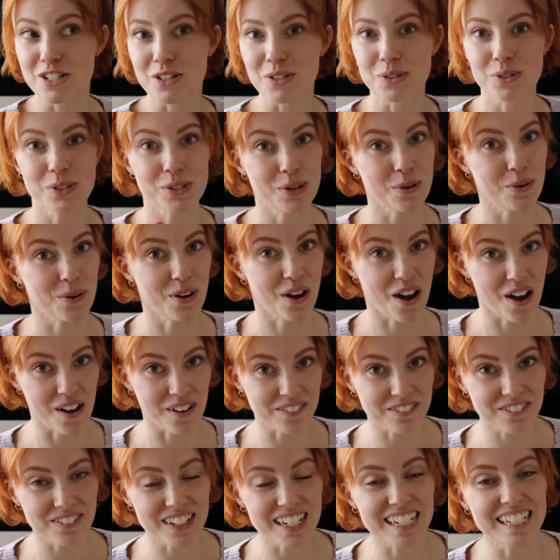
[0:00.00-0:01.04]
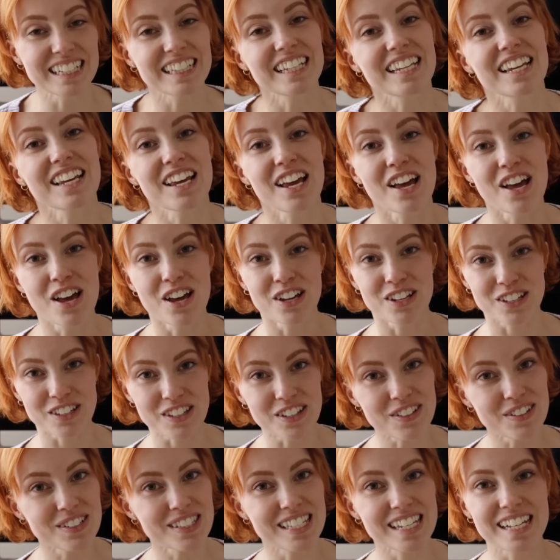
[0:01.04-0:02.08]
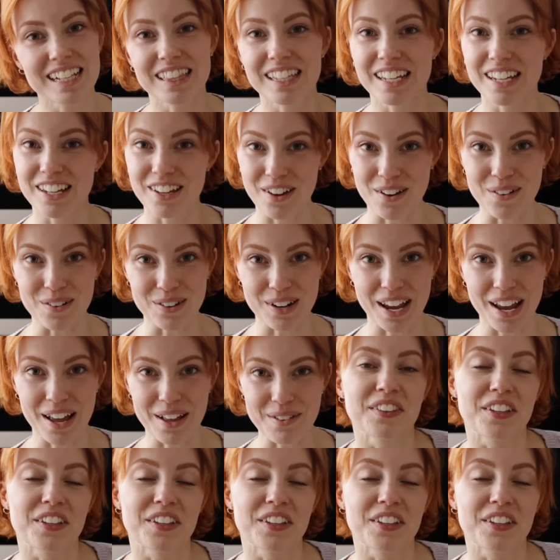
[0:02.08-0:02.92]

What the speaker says: do so confidently using Lingoda.